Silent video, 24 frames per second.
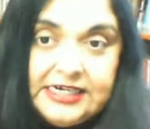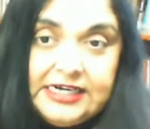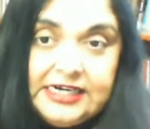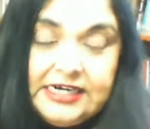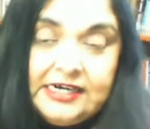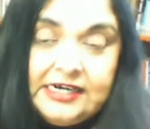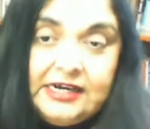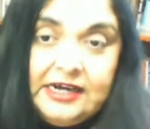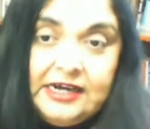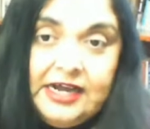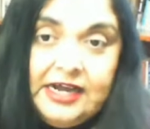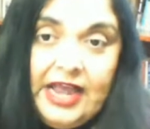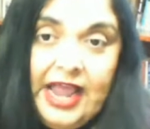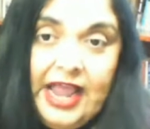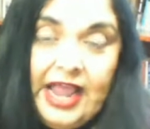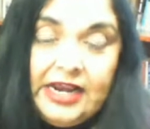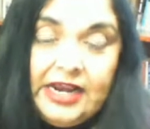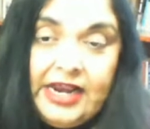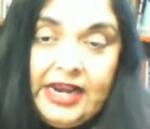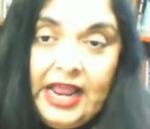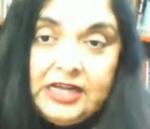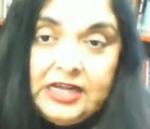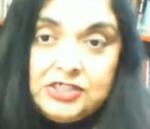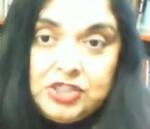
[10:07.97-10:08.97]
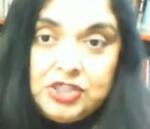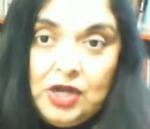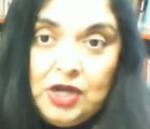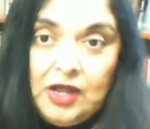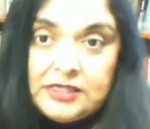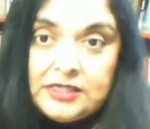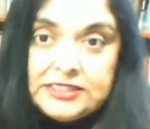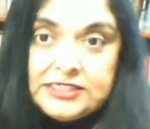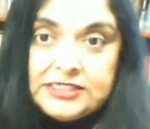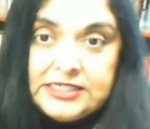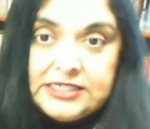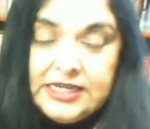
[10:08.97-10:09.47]
And
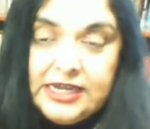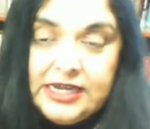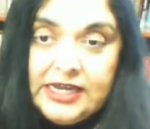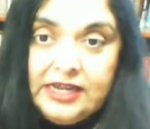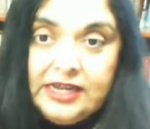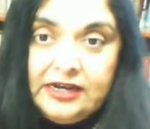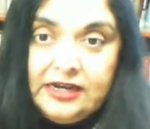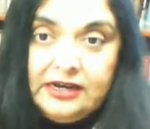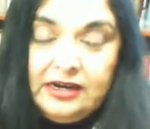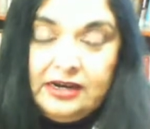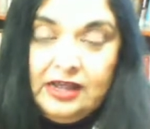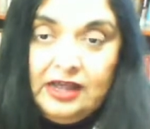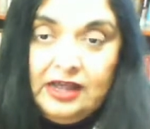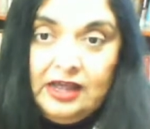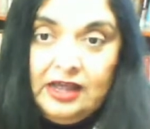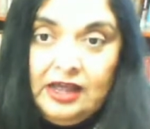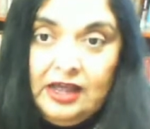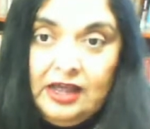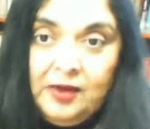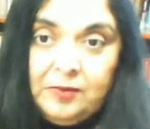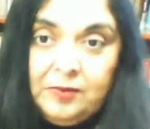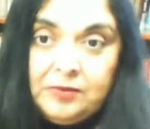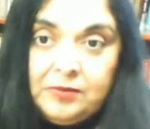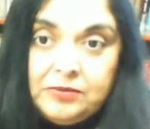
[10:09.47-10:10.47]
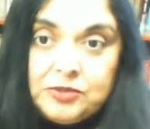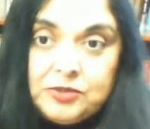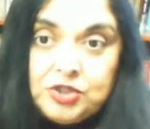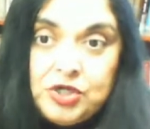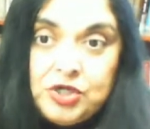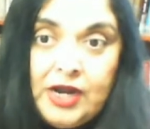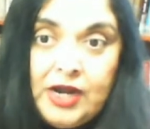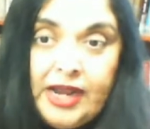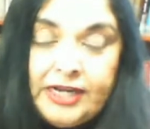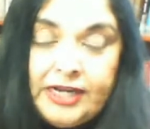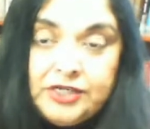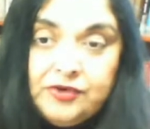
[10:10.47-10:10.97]
Johnson
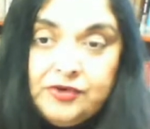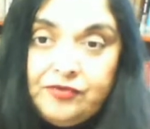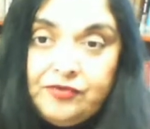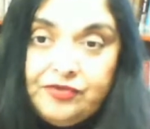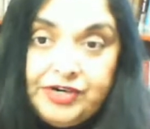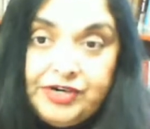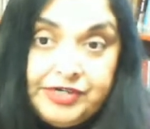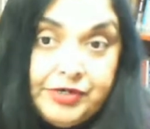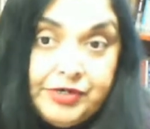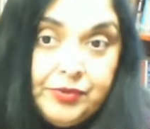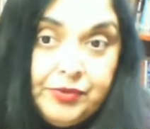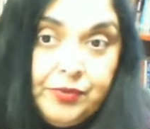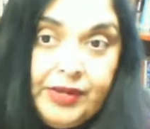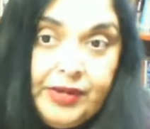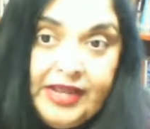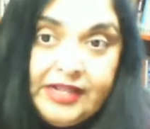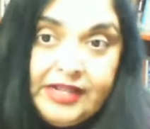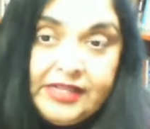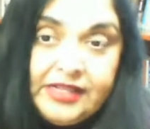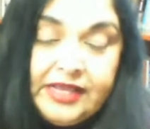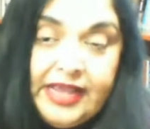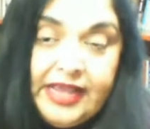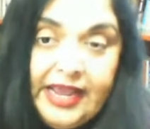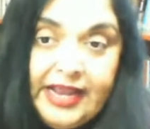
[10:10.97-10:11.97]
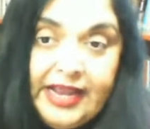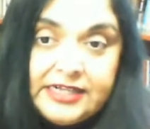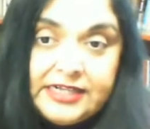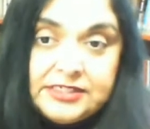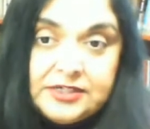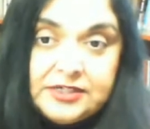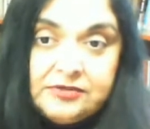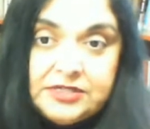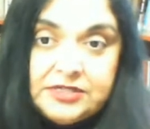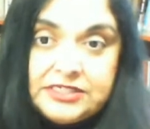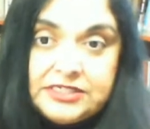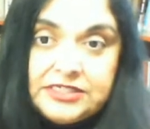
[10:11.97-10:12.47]
tried to fritter away the gains
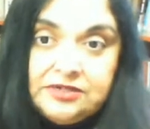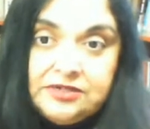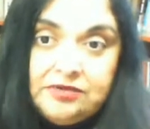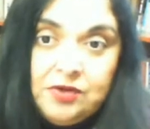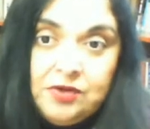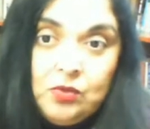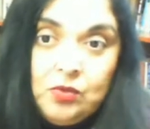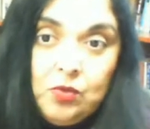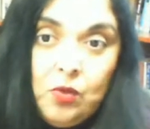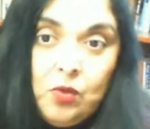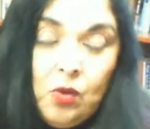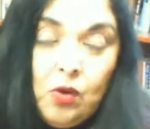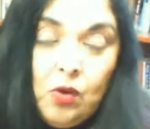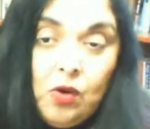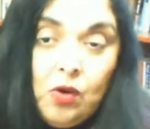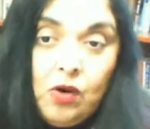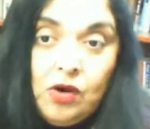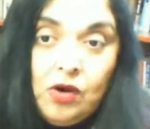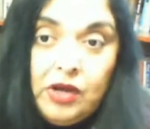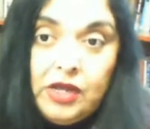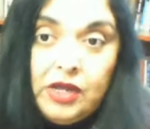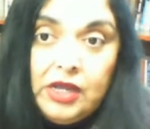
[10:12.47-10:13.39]
of the Civil War.